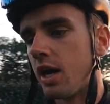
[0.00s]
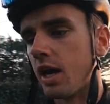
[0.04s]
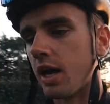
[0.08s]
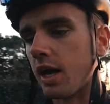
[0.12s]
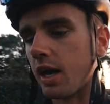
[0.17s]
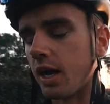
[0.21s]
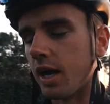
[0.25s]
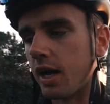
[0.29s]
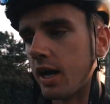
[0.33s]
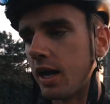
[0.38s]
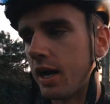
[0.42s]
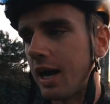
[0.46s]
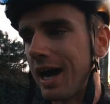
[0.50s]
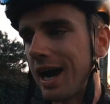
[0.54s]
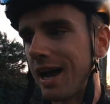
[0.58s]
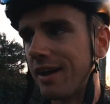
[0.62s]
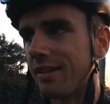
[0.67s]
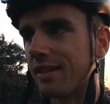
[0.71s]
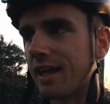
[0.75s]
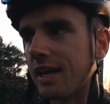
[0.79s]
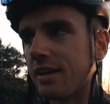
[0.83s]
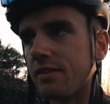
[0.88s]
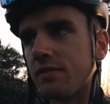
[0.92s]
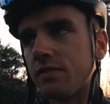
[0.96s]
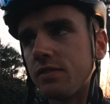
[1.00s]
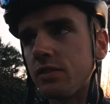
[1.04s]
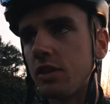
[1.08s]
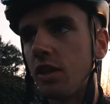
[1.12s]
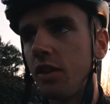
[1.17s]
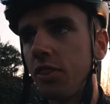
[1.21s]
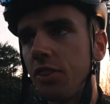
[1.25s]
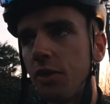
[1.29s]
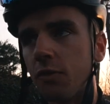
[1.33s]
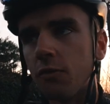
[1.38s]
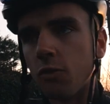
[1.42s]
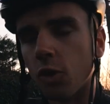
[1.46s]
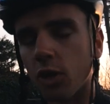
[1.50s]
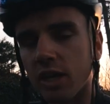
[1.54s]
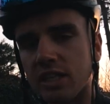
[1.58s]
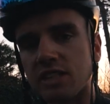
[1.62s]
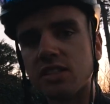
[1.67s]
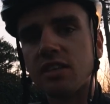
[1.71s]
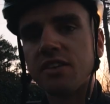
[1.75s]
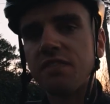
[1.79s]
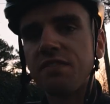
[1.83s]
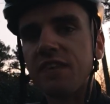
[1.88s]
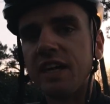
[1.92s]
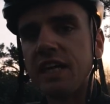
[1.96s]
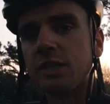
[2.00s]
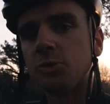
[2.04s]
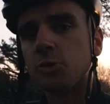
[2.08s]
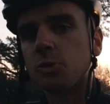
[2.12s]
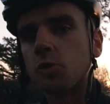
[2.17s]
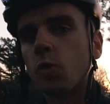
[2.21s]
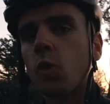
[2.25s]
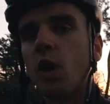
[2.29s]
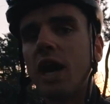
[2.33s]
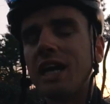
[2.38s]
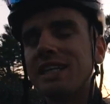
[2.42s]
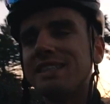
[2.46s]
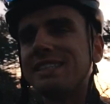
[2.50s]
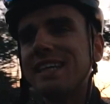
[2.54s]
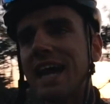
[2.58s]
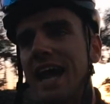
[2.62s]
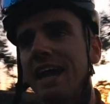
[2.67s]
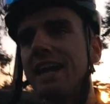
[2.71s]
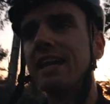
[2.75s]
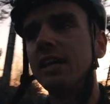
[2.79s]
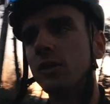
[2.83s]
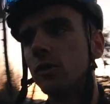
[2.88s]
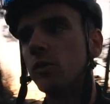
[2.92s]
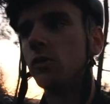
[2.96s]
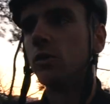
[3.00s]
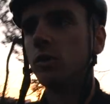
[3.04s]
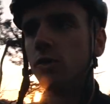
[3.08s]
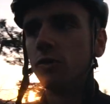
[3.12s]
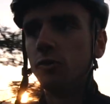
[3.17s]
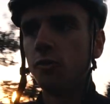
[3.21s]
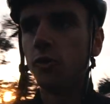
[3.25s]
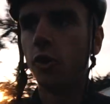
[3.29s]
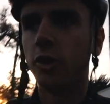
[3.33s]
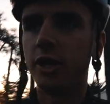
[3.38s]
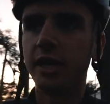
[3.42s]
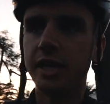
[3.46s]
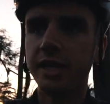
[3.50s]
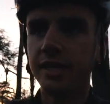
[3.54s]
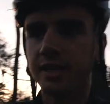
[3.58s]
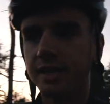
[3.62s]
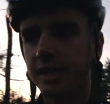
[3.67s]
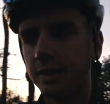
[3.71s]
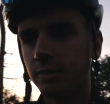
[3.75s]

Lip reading: And like the run into the finish was quite a technical run in.